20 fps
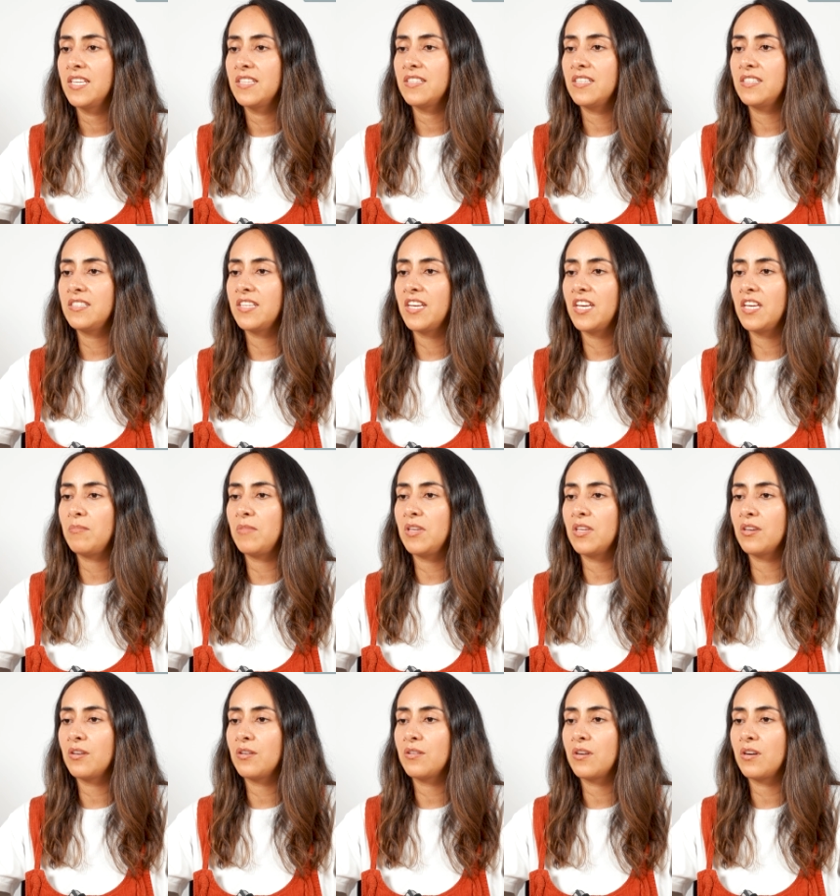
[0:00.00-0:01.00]
the
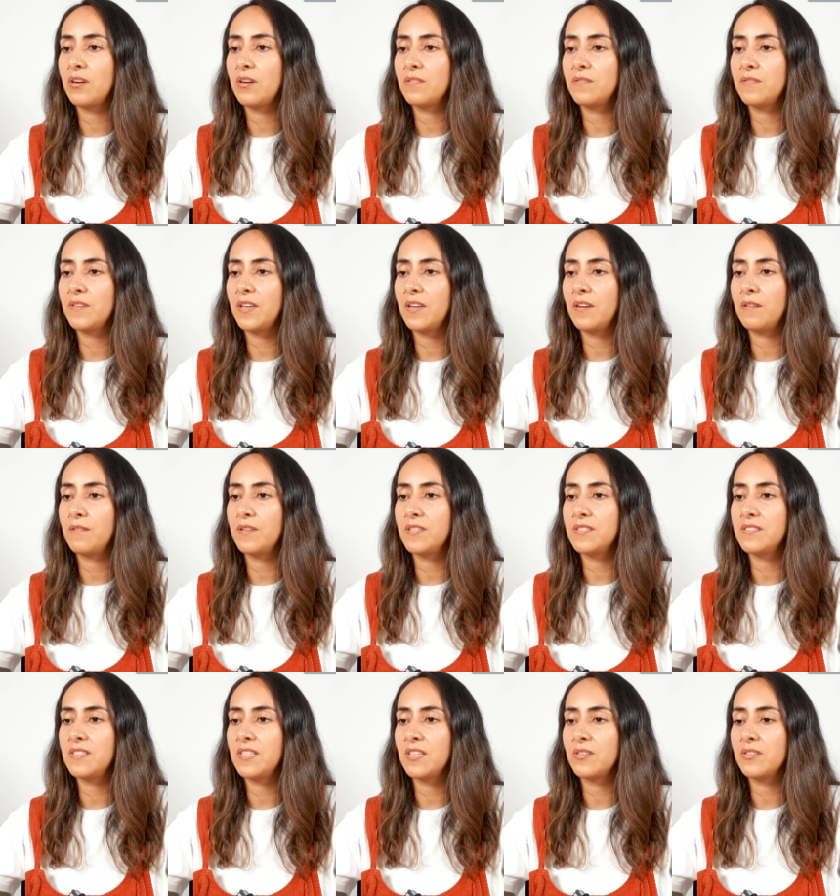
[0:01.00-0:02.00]
timing of every
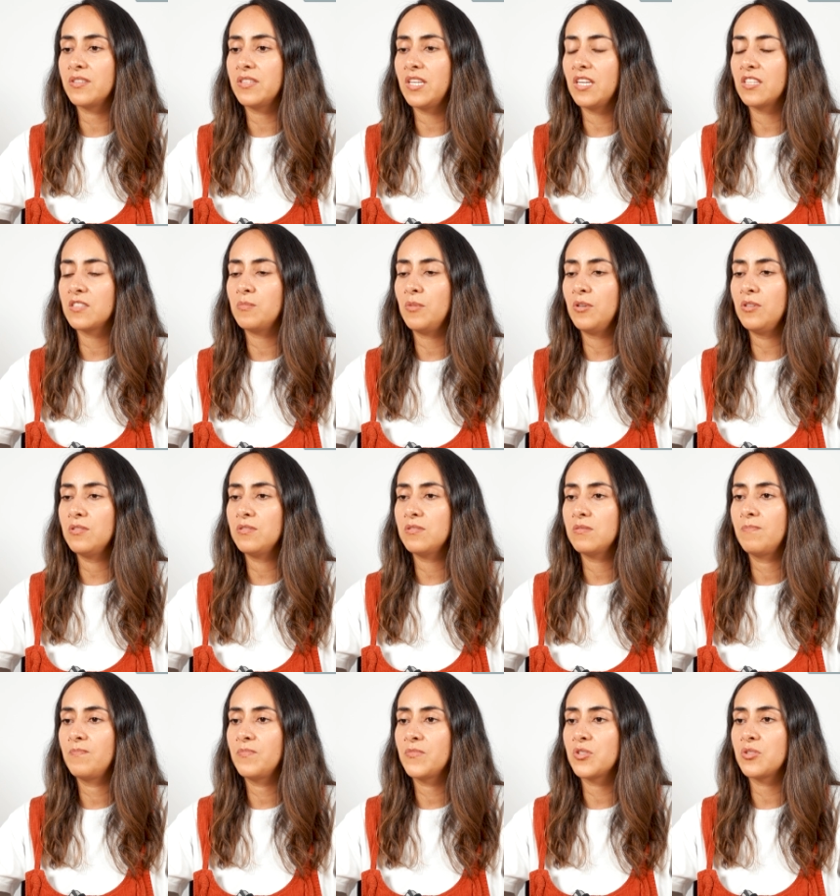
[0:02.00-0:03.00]
single text
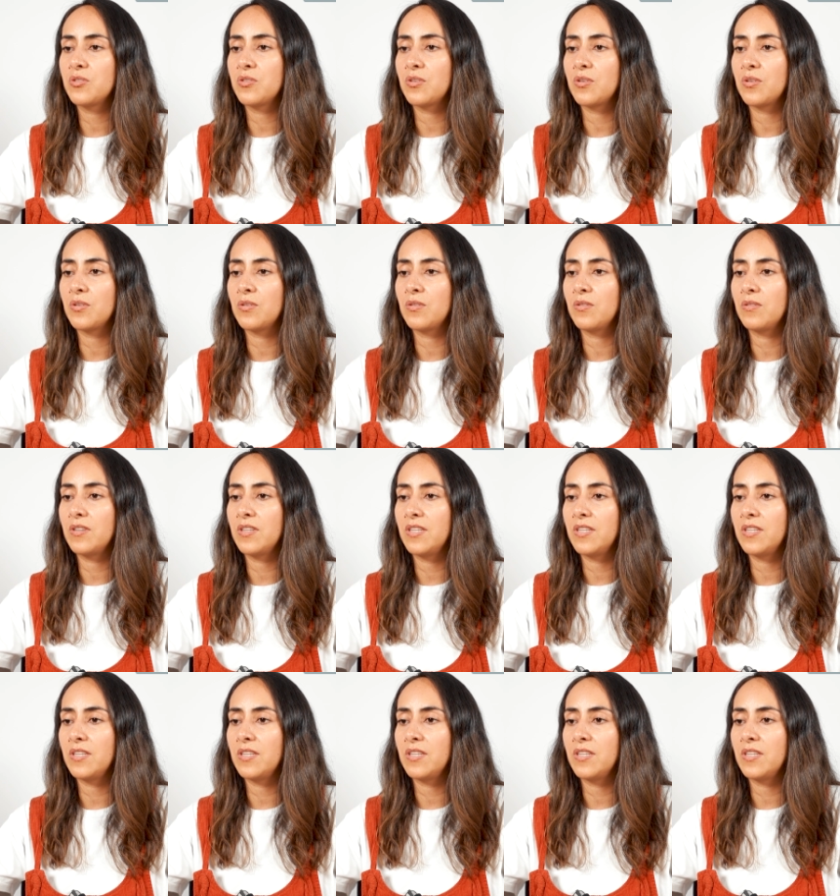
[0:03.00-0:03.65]
box. So